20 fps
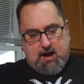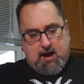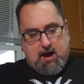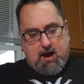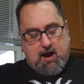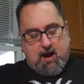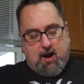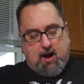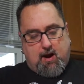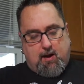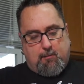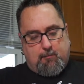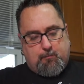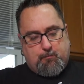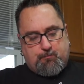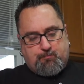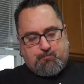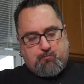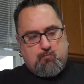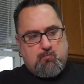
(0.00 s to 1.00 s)

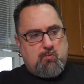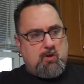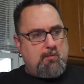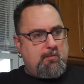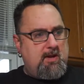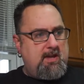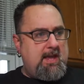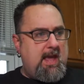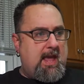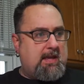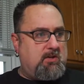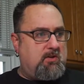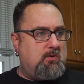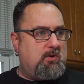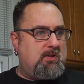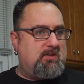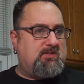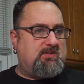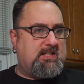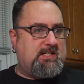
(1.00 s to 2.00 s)
Um, but yeah, you
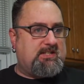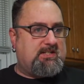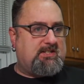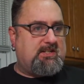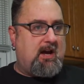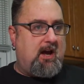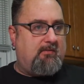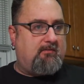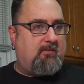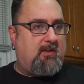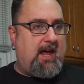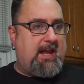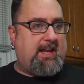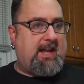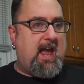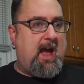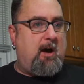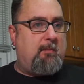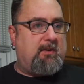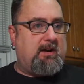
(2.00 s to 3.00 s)
could see stuff like
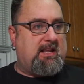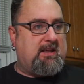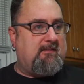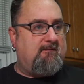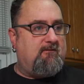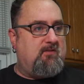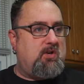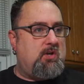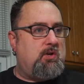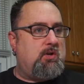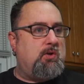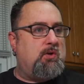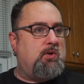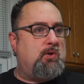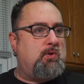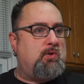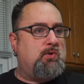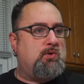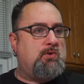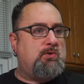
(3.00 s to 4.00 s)
how many
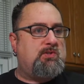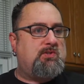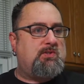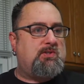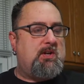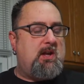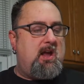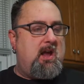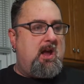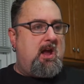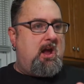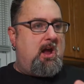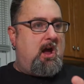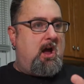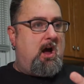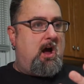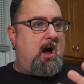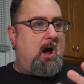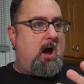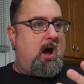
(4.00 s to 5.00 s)
views,
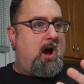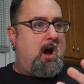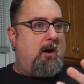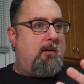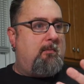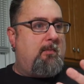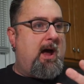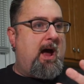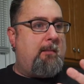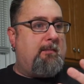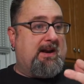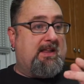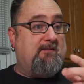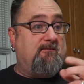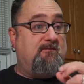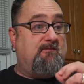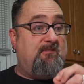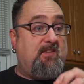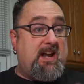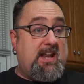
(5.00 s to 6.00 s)
um, how
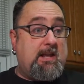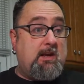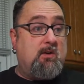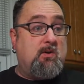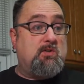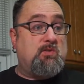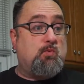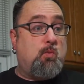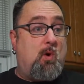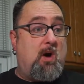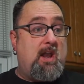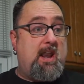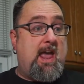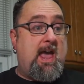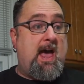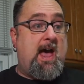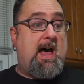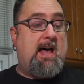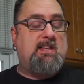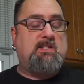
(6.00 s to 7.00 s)
many videos one
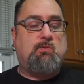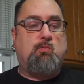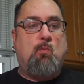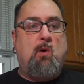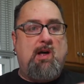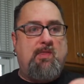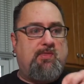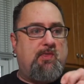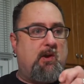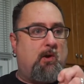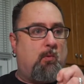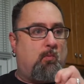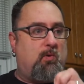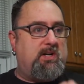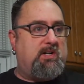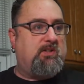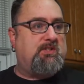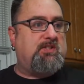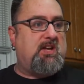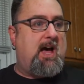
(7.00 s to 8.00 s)
has, what the
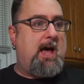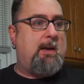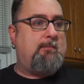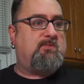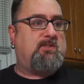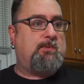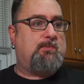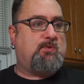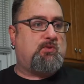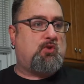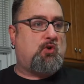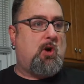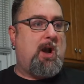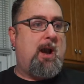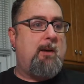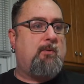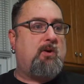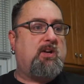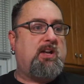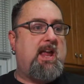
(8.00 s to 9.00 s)
real-time
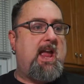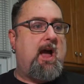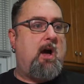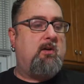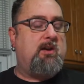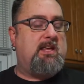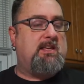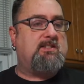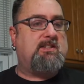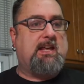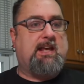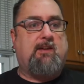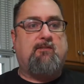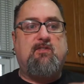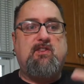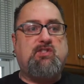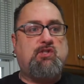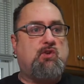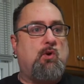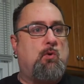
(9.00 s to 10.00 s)
subscriber count is. Like if
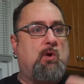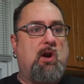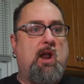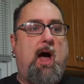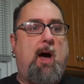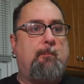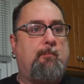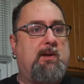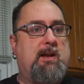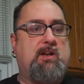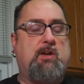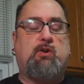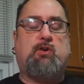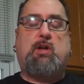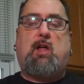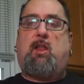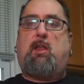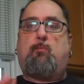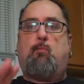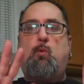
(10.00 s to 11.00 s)
it's going up and you're
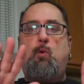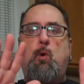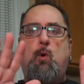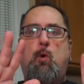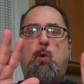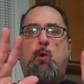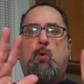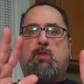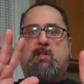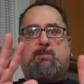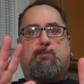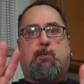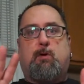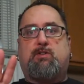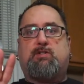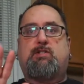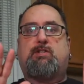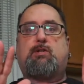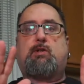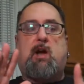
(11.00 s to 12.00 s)
telling, woo, this
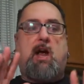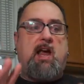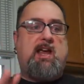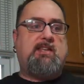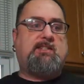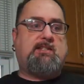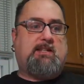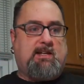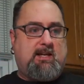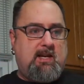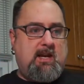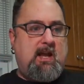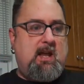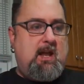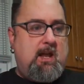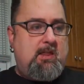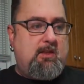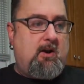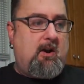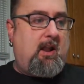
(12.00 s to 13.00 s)
person's crazy,
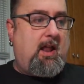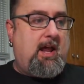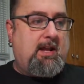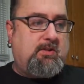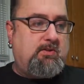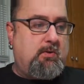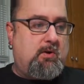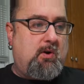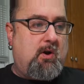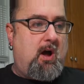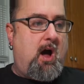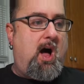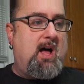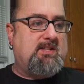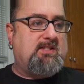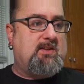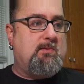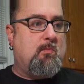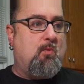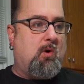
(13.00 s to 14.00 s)
they're like doing
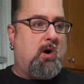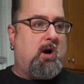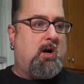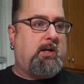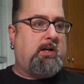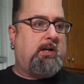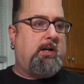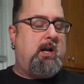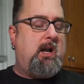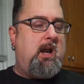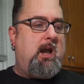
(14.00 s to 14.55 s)
awesome work.